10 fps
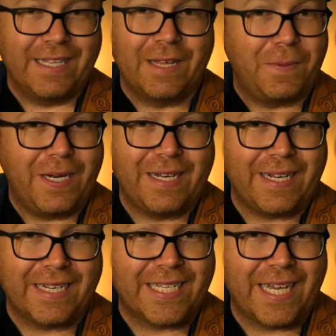the
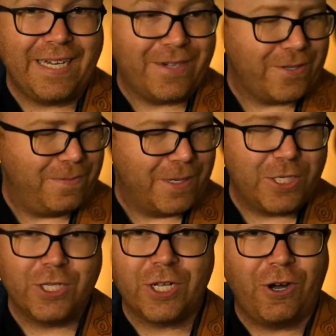pentatonic scale, but
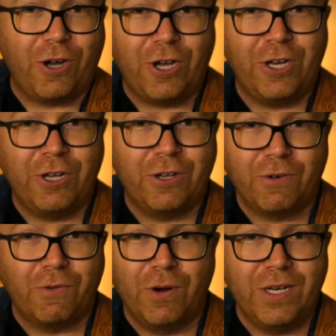just on
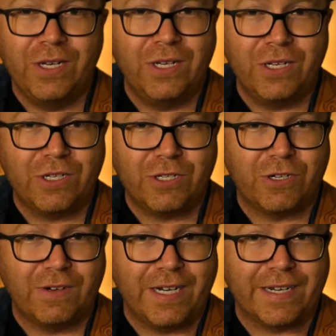one
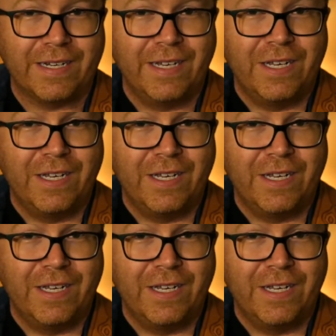string.